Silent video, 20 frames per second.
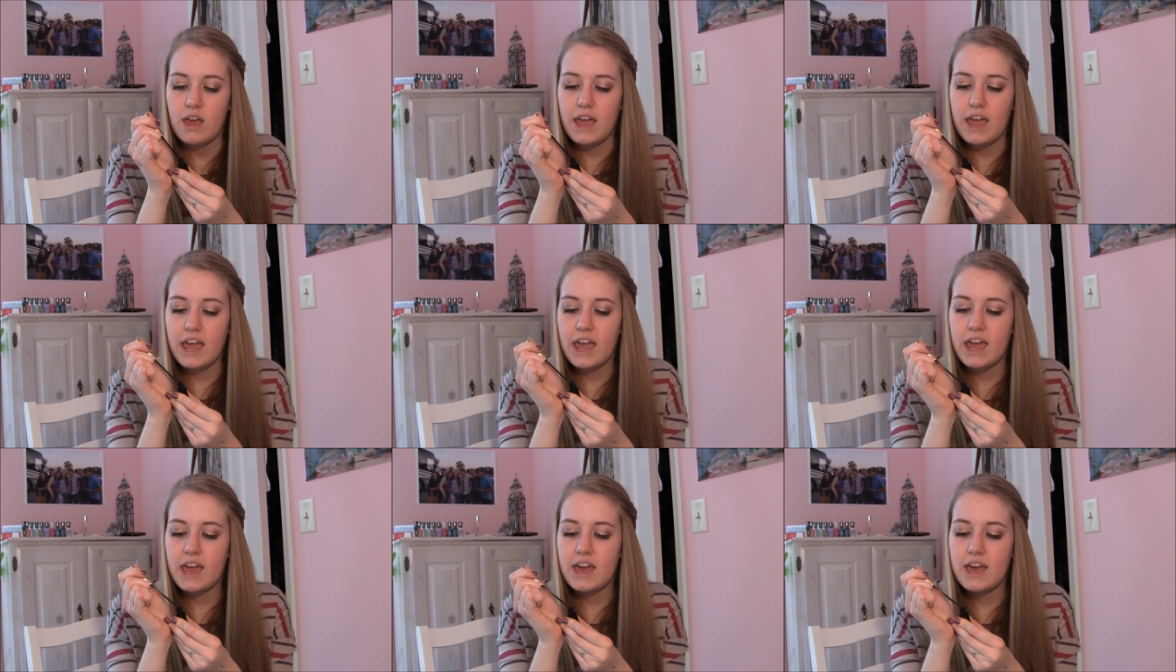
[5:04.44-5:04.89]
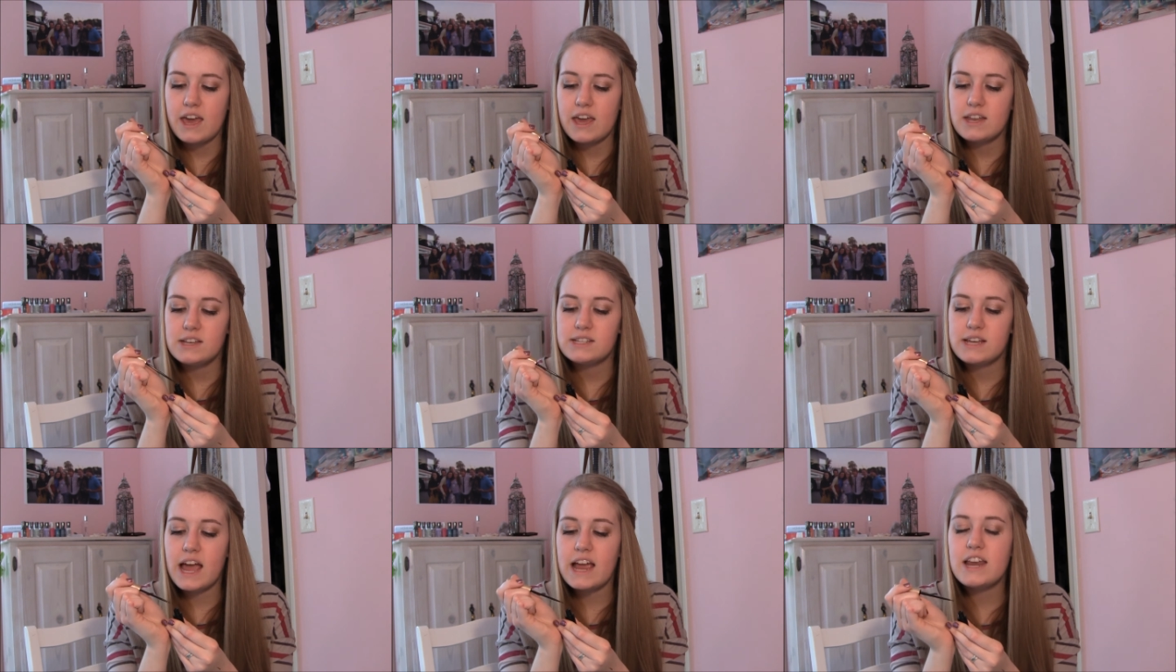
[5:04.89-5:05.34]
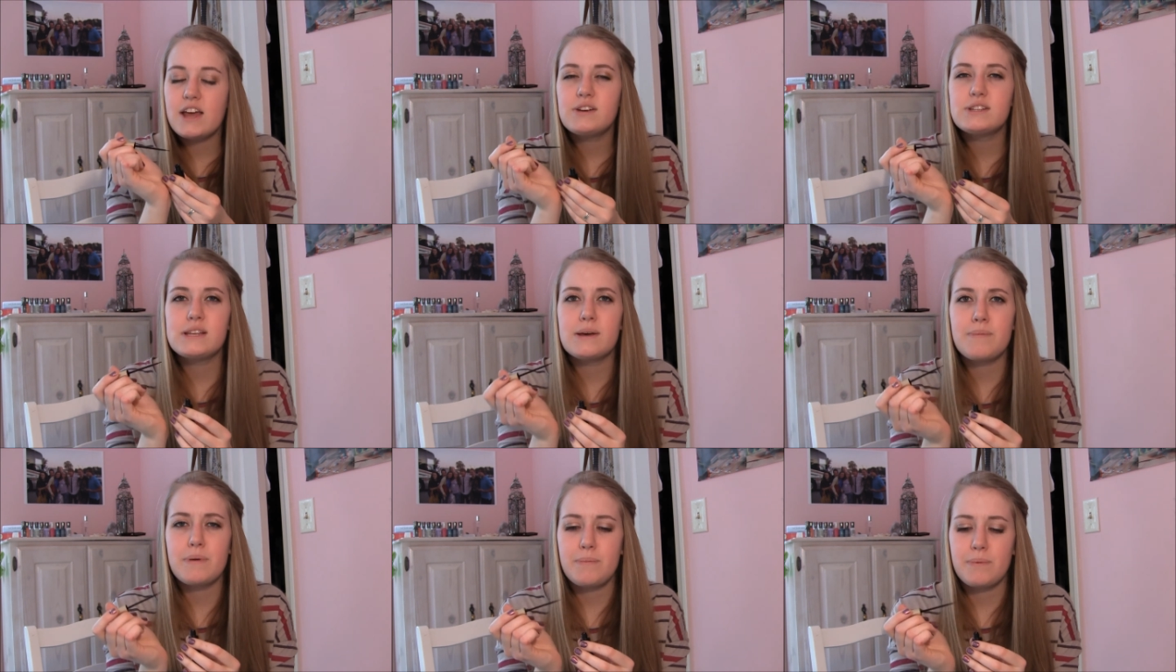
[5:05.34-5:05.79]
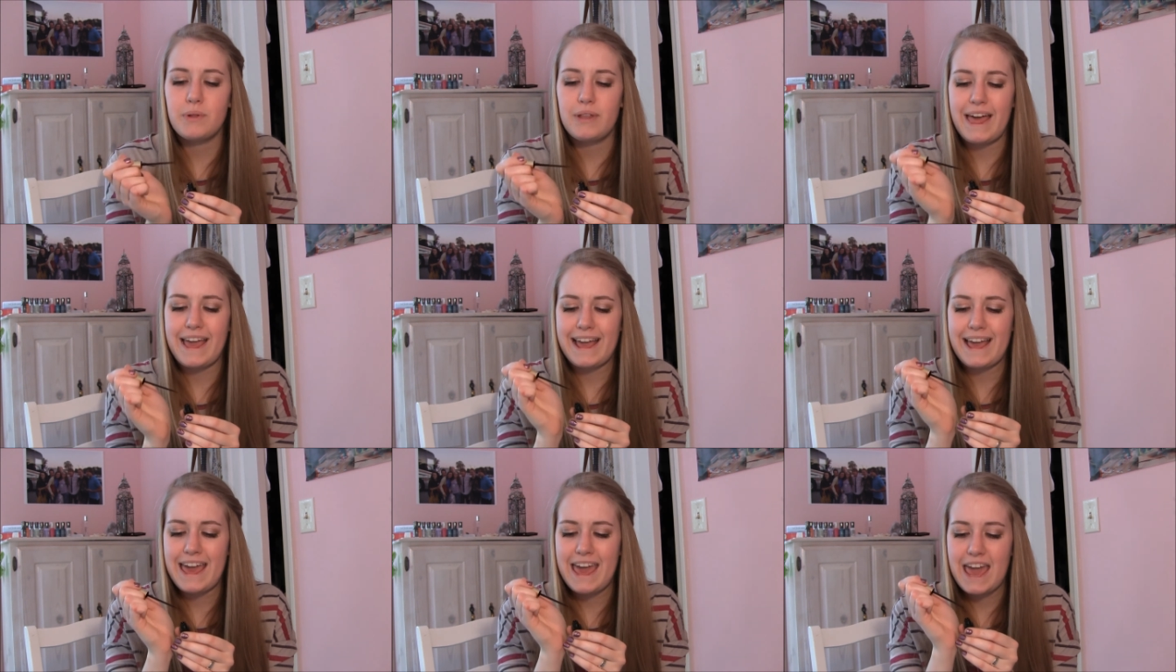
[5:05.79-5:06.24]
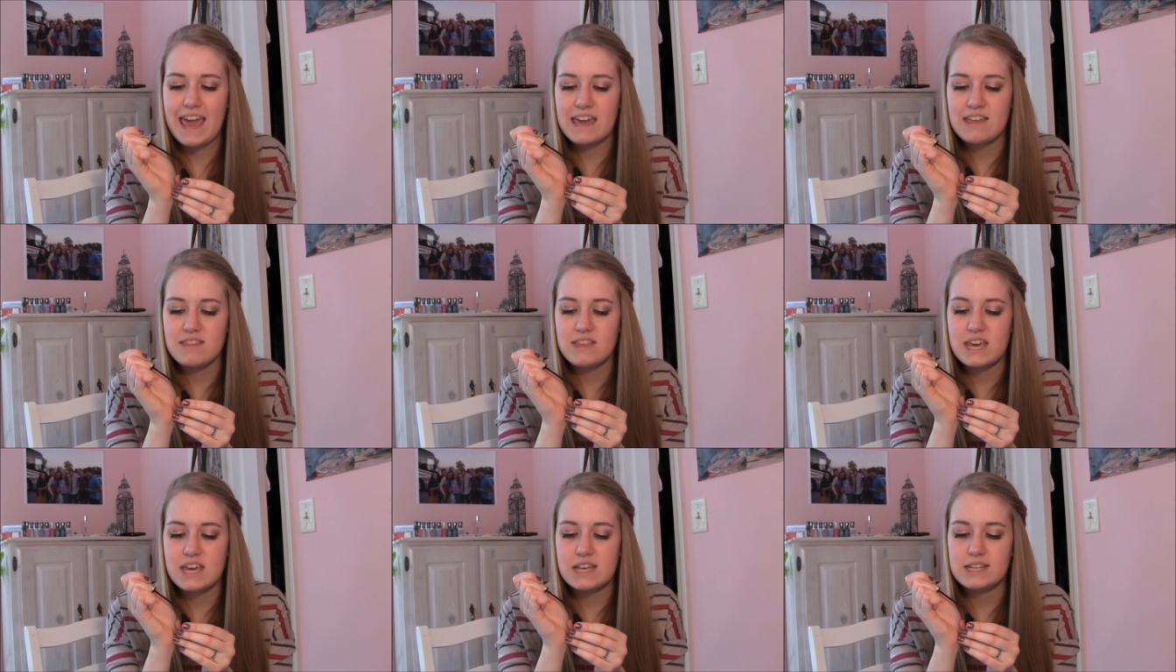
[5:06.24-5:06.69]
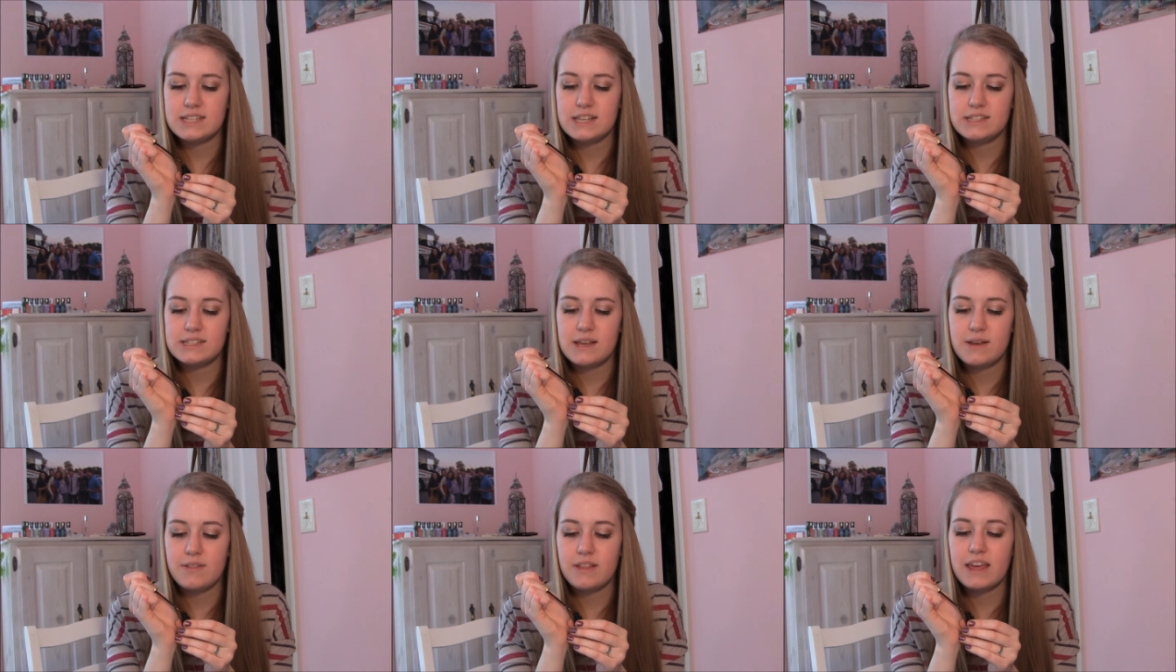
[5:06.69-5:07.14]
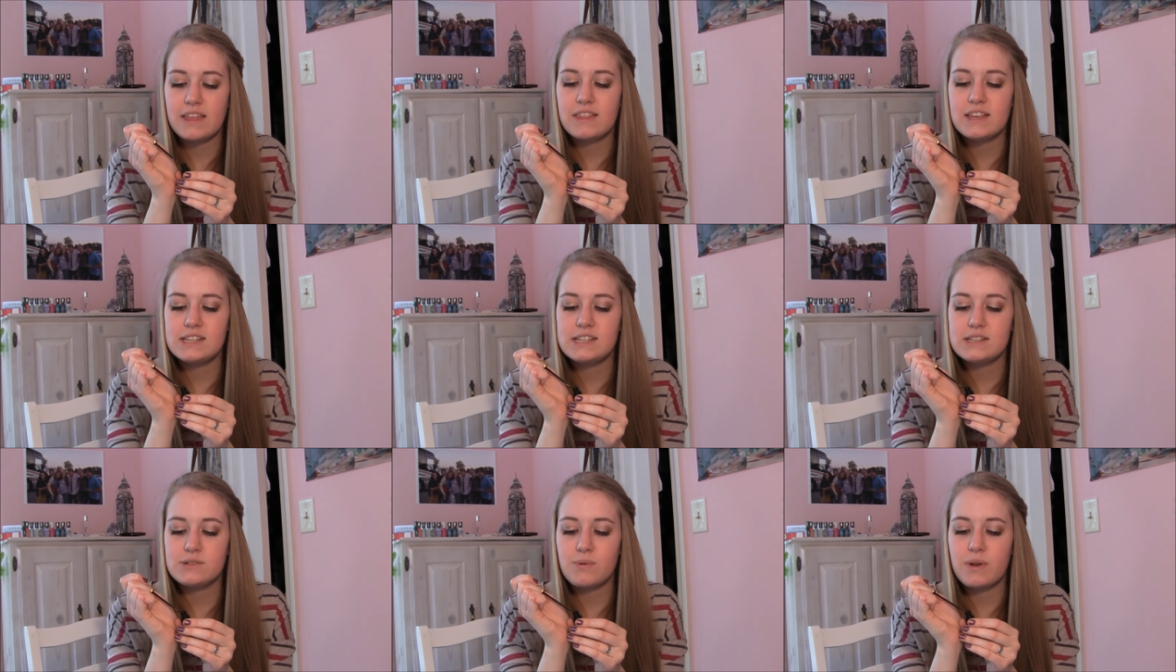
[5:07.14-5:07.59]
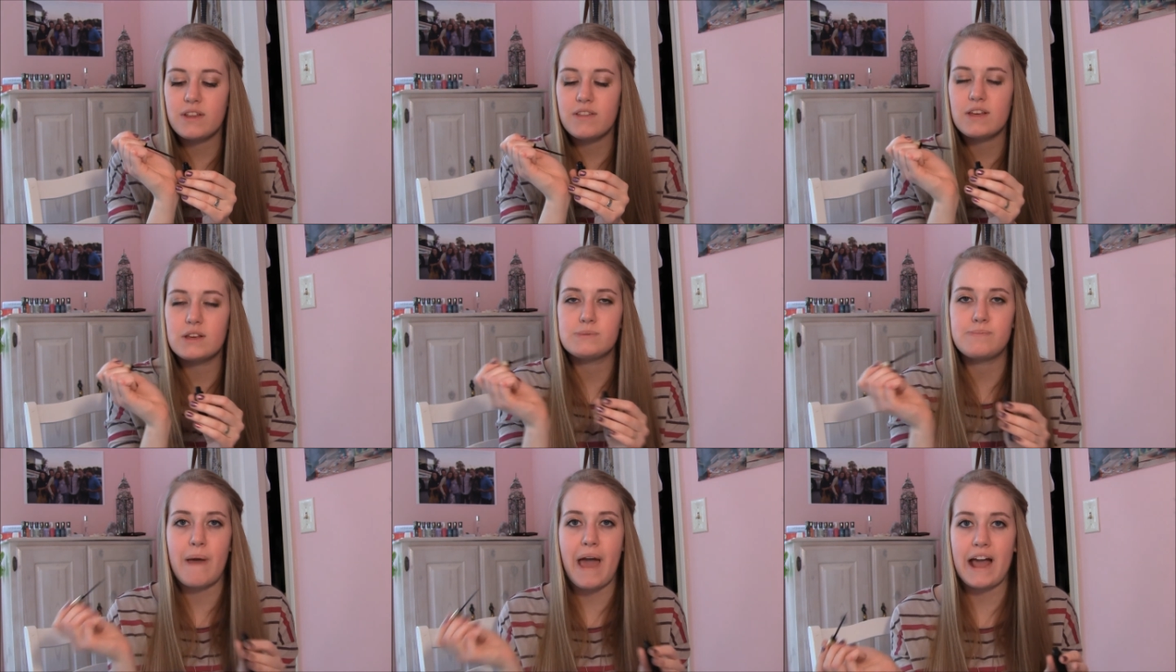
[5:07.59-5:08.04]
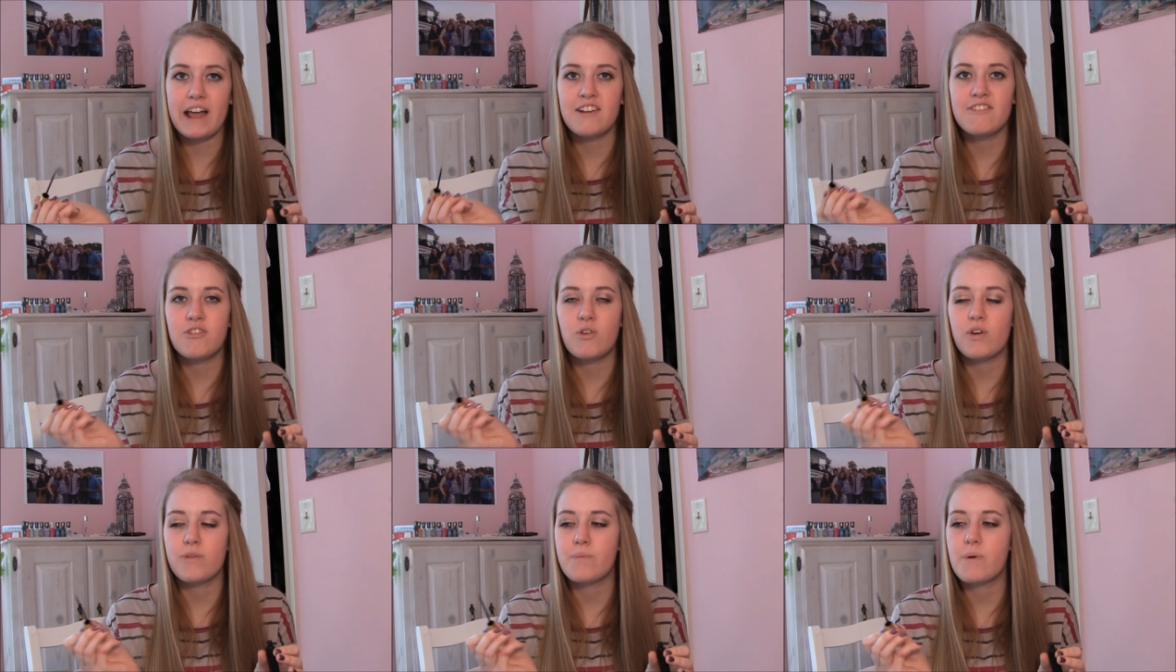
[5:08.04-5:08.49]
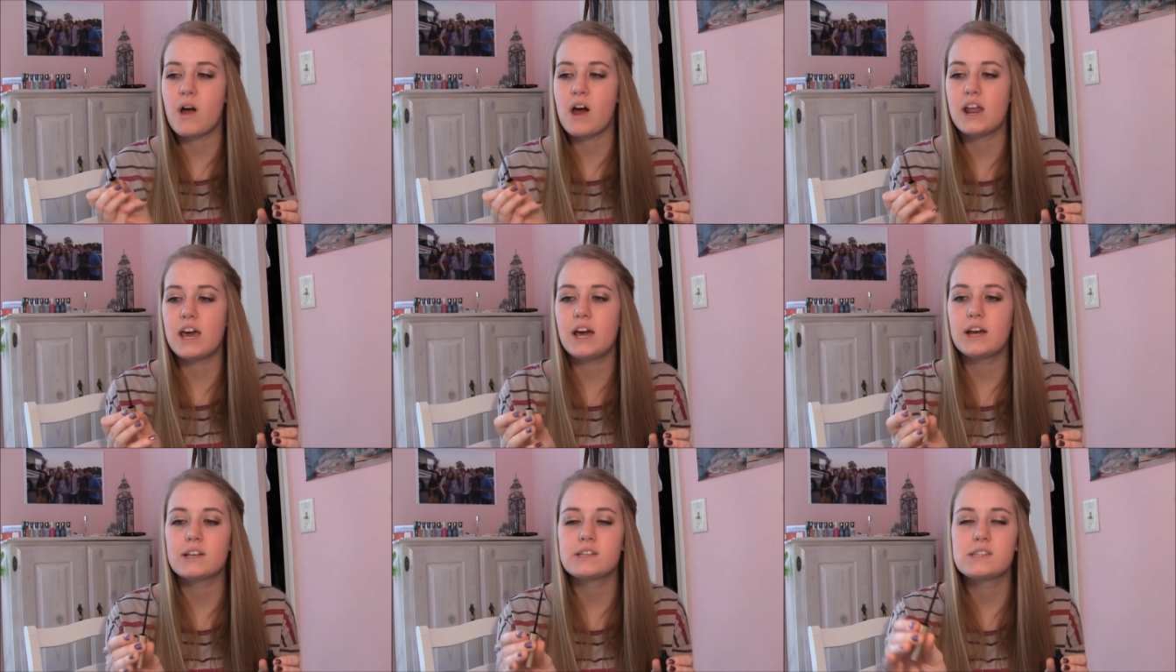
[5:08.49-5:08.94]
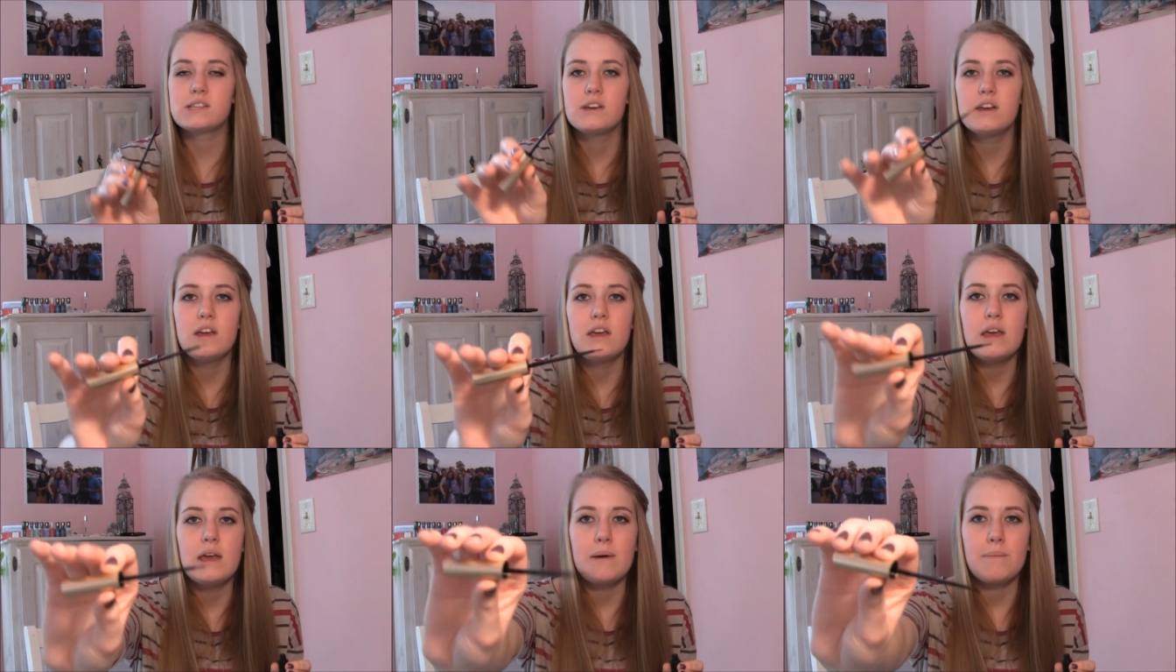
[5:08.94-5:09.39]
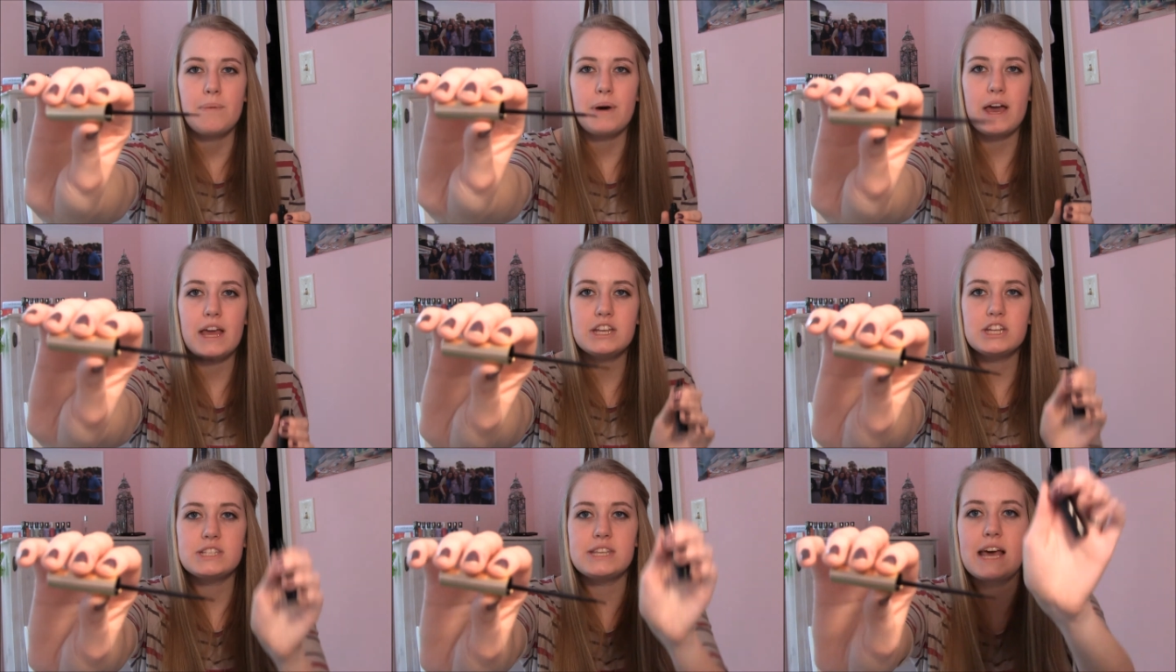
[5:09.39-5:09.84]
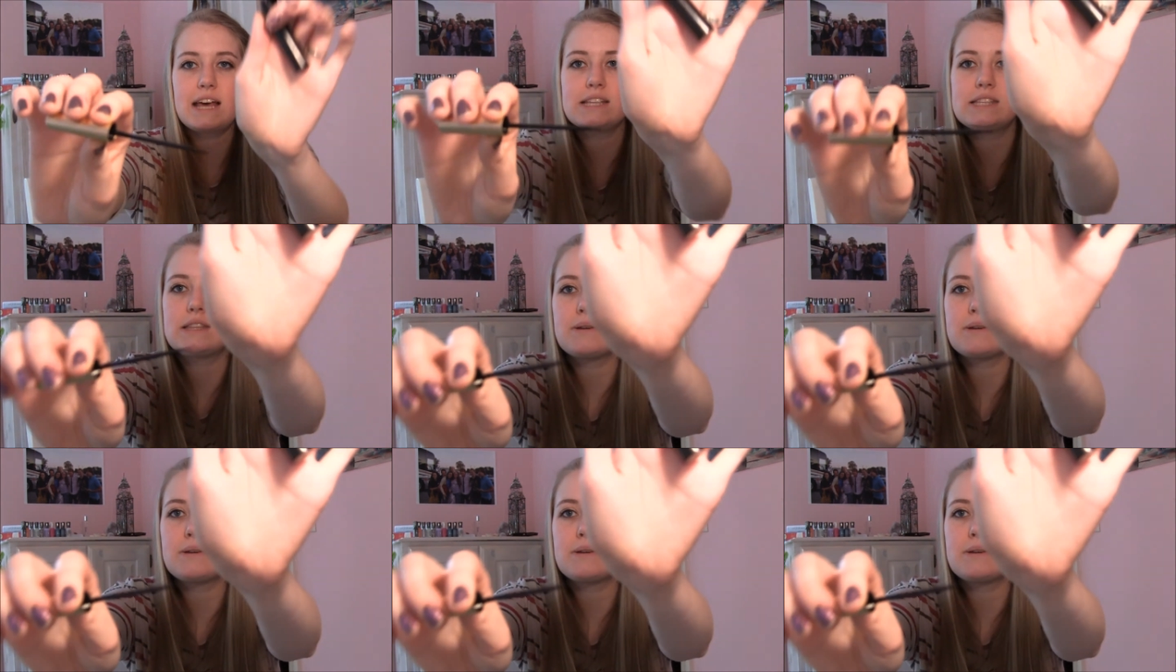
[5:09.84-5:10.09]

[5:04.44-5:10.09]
And I know some people like hate this, and so like this is one of those back and forth products, but it just has